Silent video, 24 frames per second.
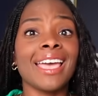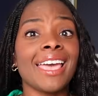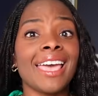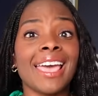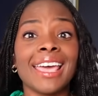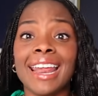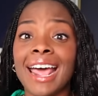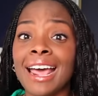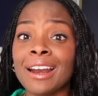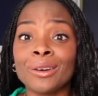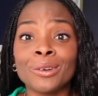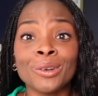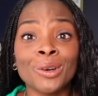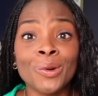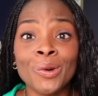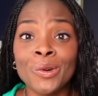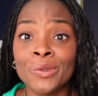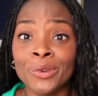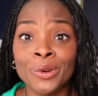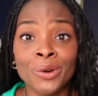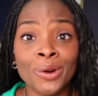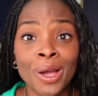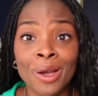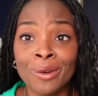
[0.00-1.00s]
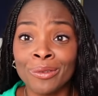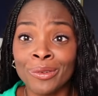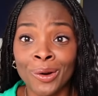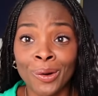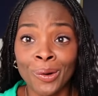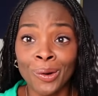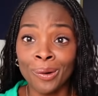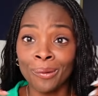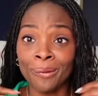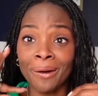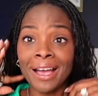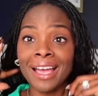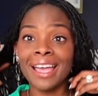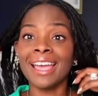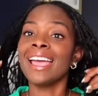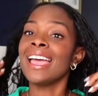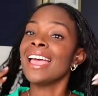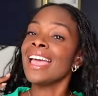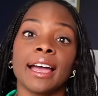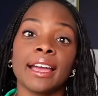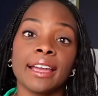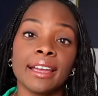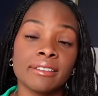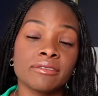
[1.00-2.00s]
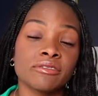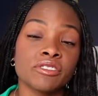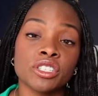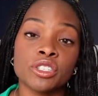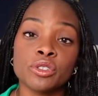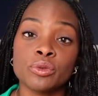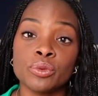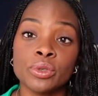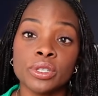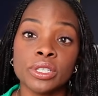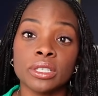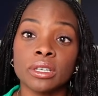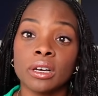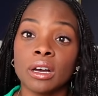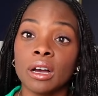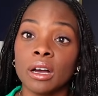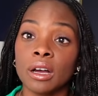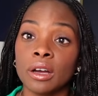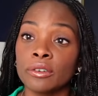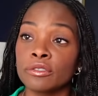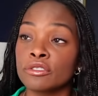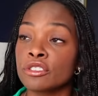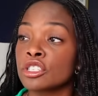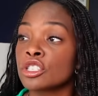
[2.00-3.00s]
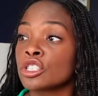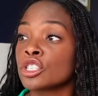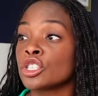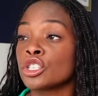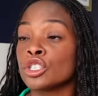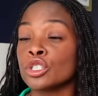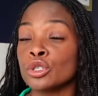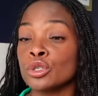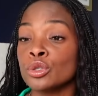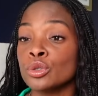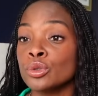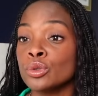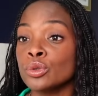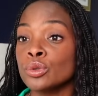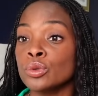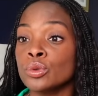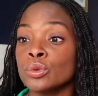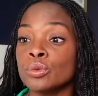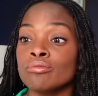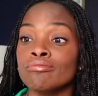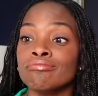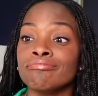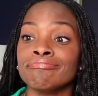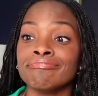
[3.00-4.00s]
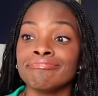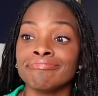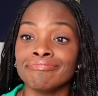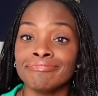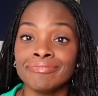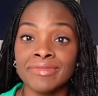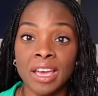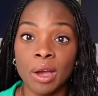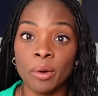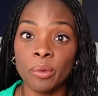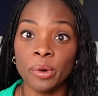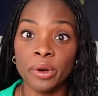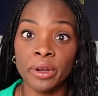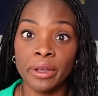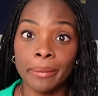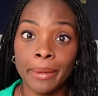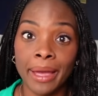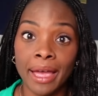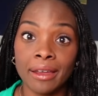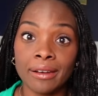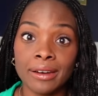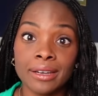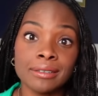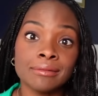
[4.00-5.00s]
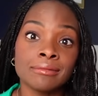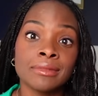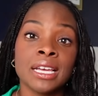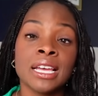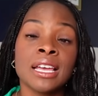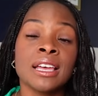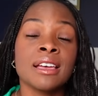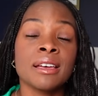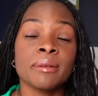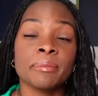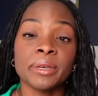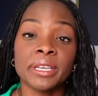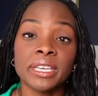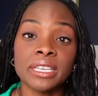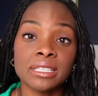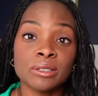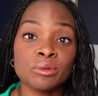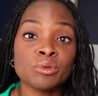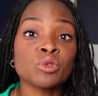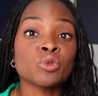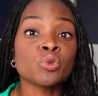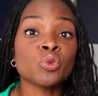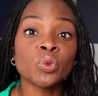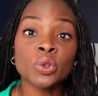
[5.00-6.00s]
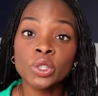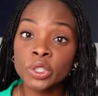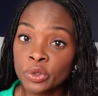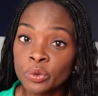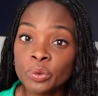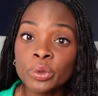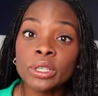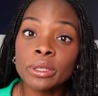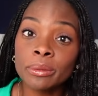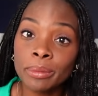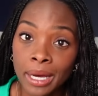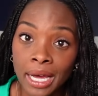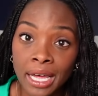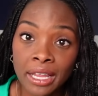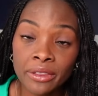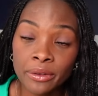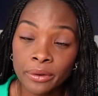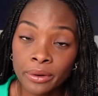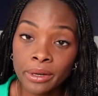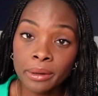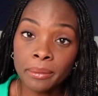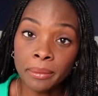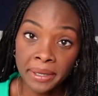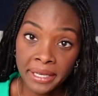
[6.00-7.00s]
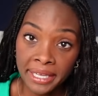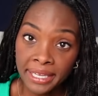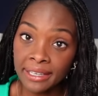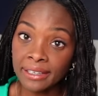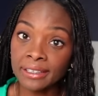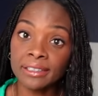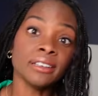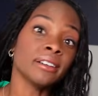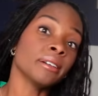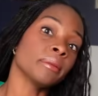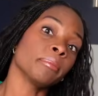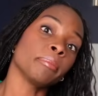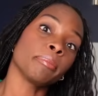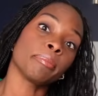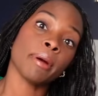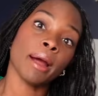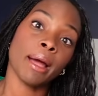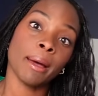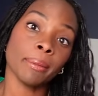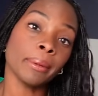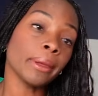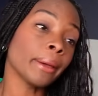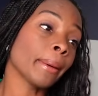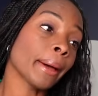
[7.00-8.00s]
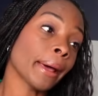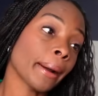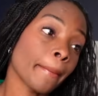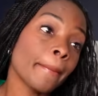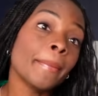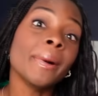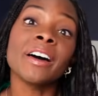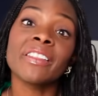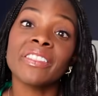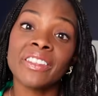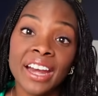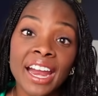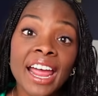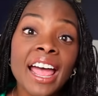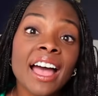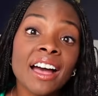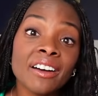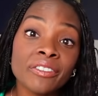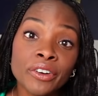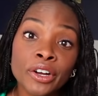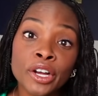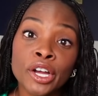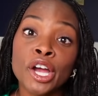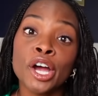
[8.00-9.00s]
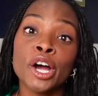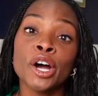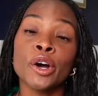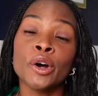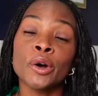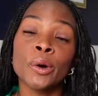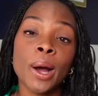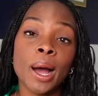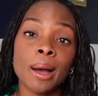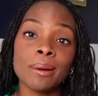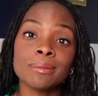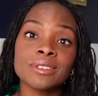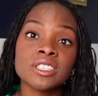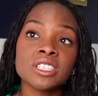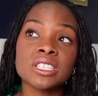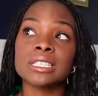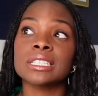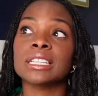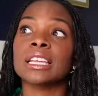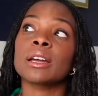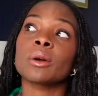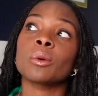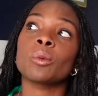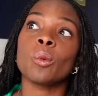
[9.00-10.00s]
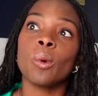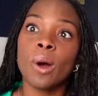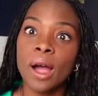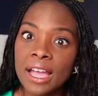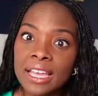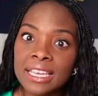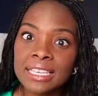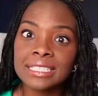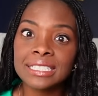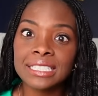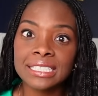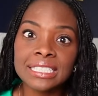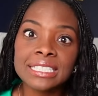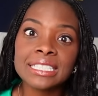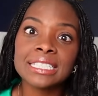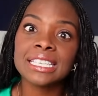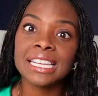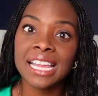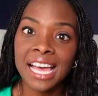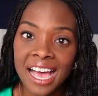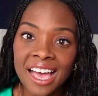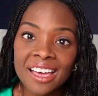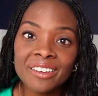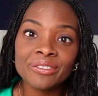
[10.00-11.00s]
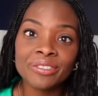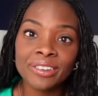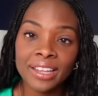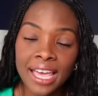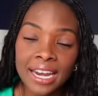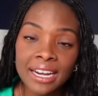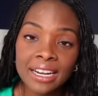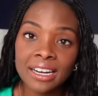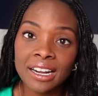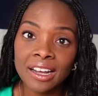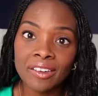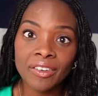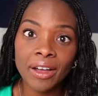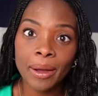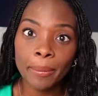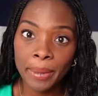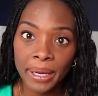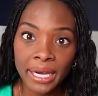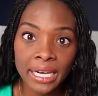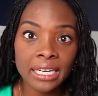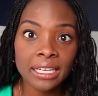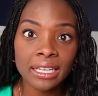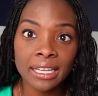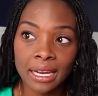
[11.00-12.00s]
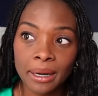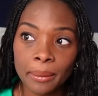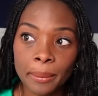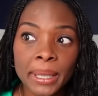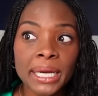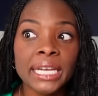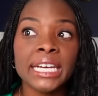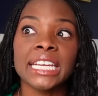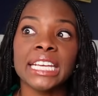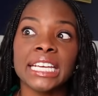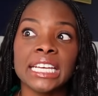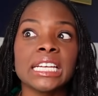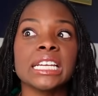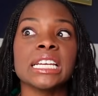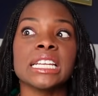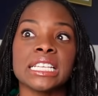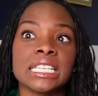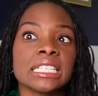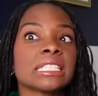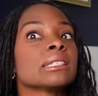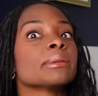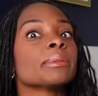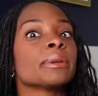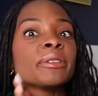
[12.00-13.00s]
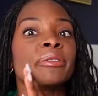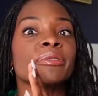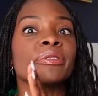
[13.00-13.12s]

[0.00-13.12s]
and I don't know if it'll ever go away. I have just resolved to not worry about it because it was really, really bothering me probably about 1.5 months ago. I was just like, why is this not flat enough? I paid a lot of money. It needs to be